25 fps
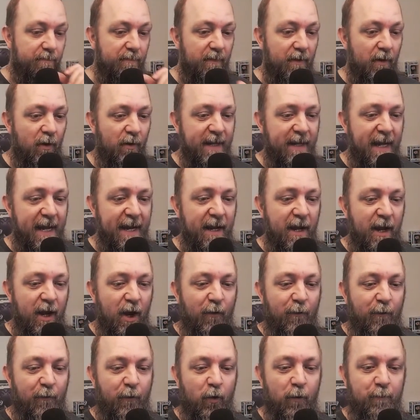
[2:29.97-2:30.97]
okay,
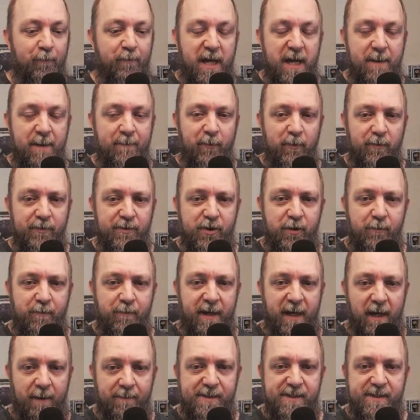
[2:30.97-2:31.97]
for people to
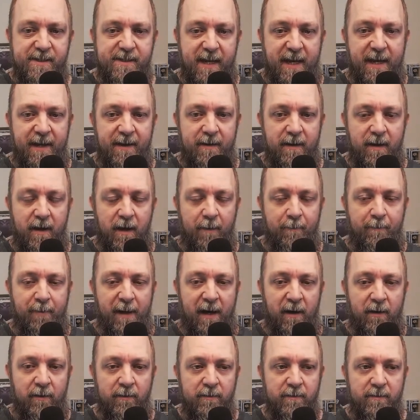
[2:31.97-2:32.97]
be upset
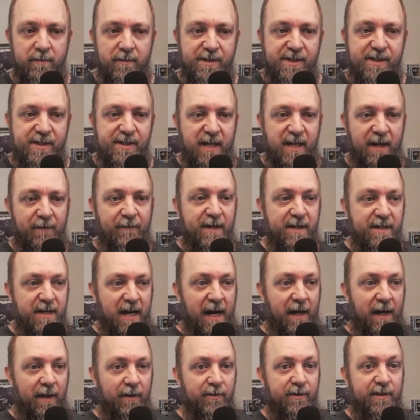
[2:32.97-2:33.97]
about
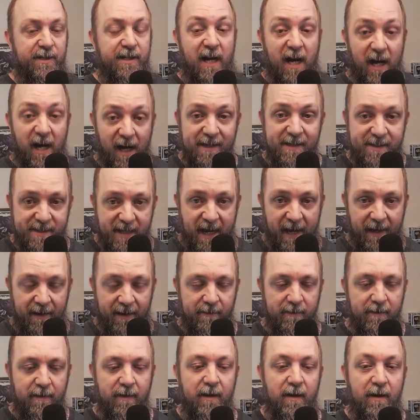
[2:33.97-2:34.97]
$7 content
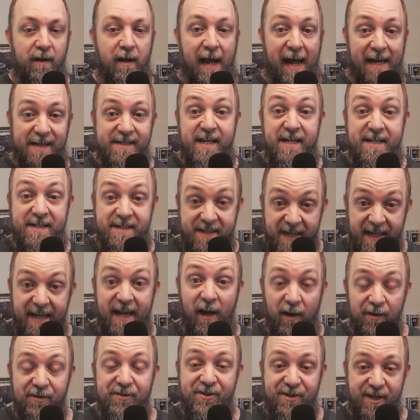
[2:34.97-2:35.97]
as a
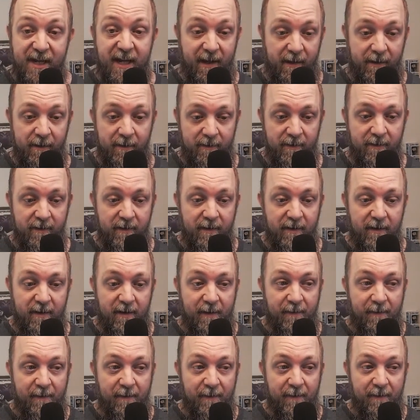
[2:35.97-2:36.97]
DLC,
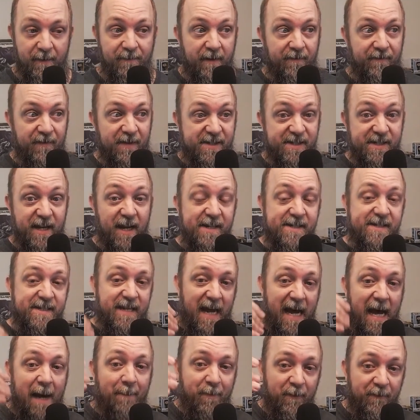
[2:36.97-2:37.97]
this is on
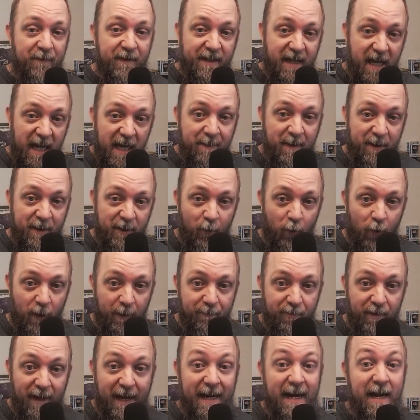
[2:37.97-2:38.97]
top of the game that you already
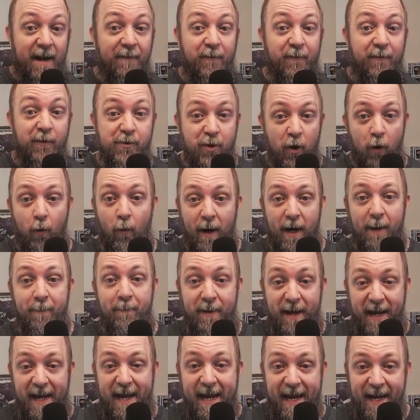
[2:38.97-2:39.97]
played. And if you don't want to
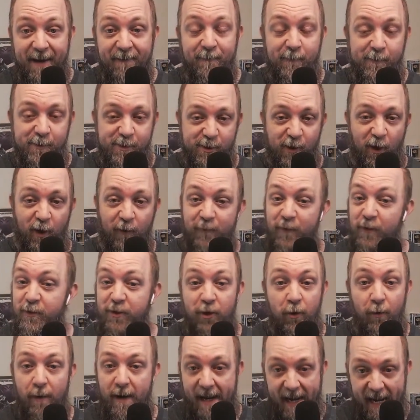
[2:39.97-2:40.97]
pay for Starfield, you
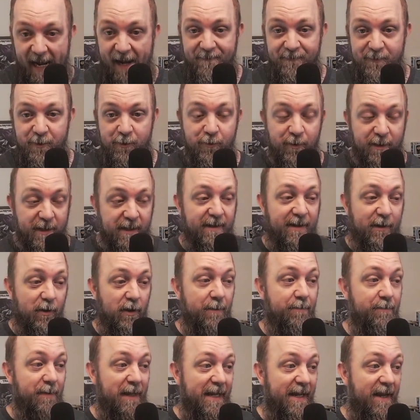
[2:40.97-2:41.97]
don't have to. You can literally
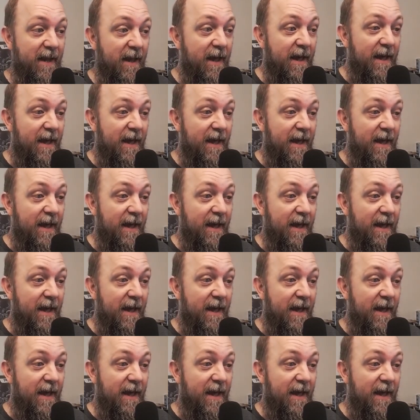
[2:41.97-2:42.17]
play,